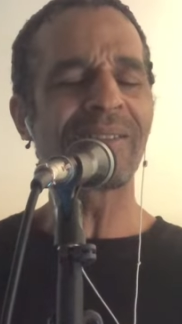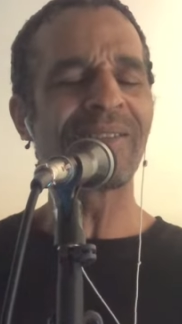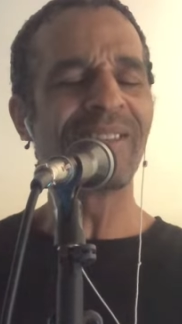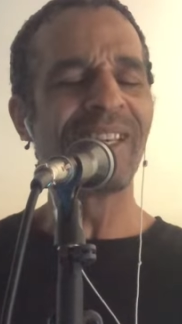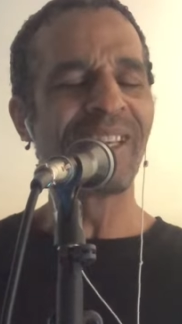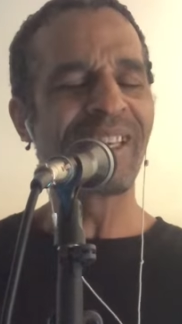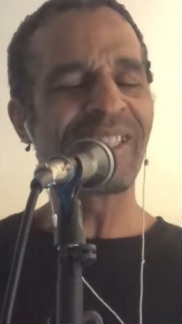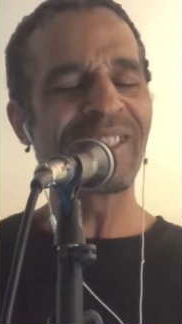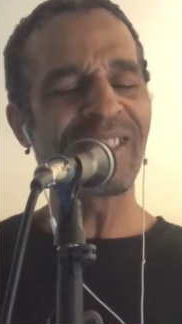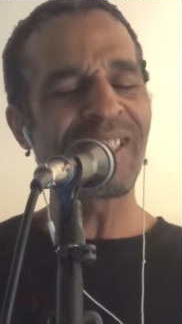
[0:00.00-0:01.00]
In
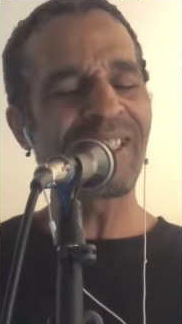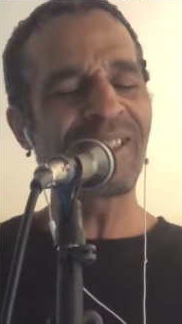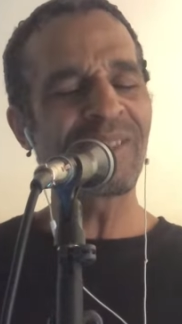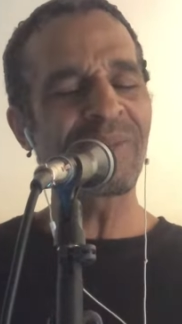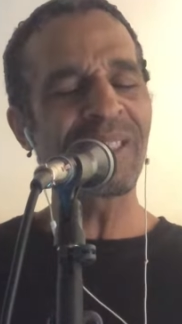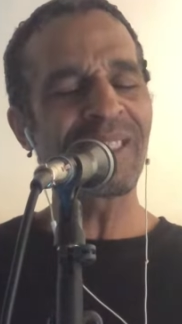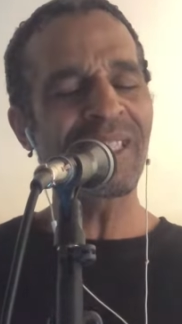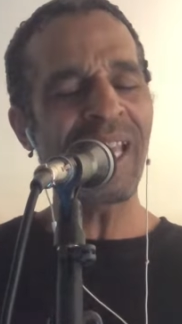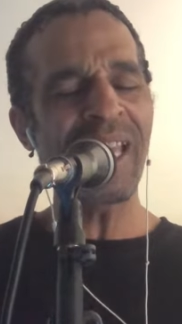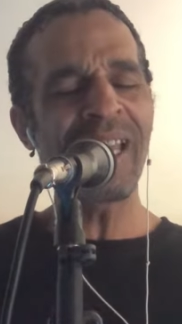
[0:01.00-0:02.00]
tears we
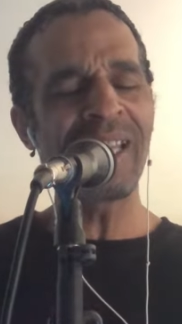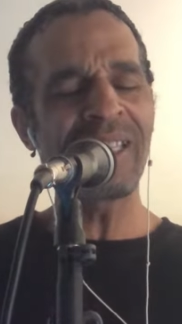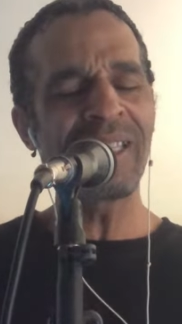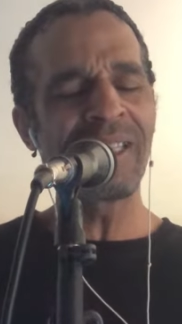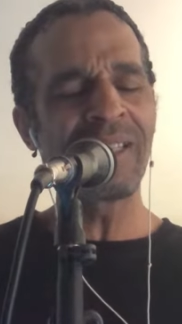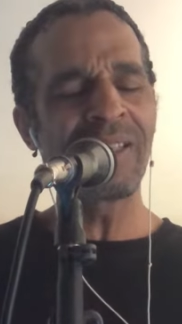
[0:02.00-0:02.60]
stand here,